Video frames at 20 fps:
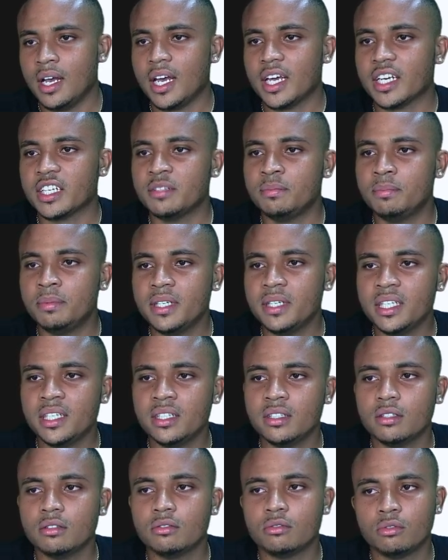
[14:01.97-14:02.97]

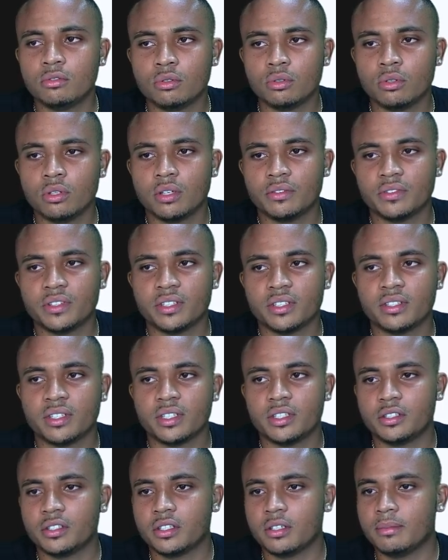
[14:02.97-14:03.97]
Explain the role of the
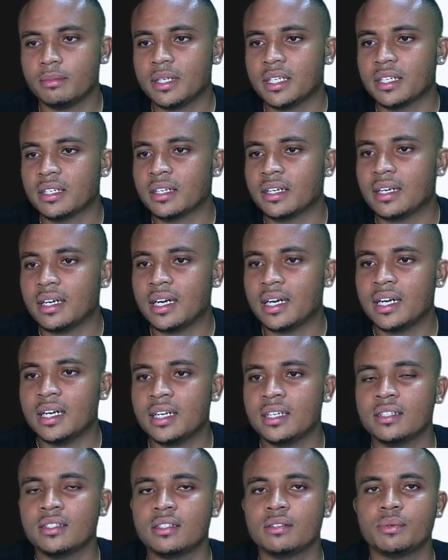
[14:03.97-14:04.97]
central bank
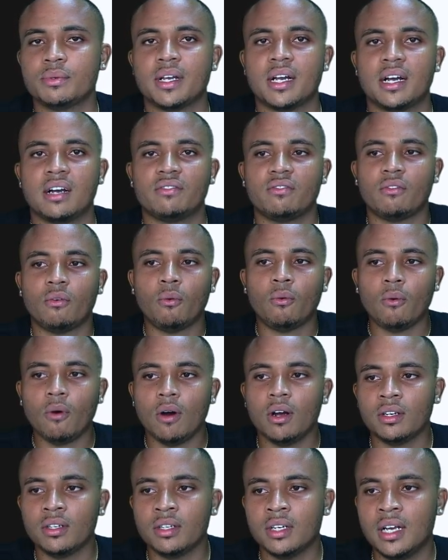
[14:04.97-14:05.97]
as we have
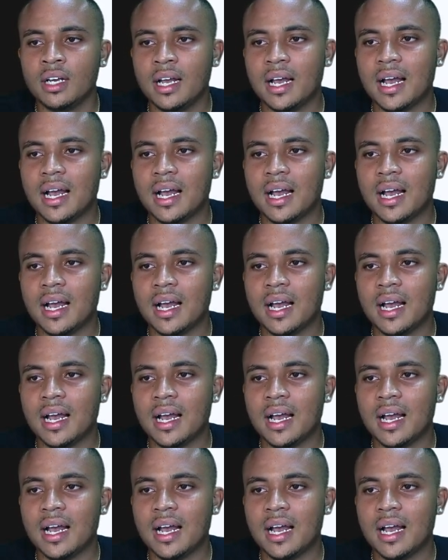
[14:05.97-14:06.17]
1,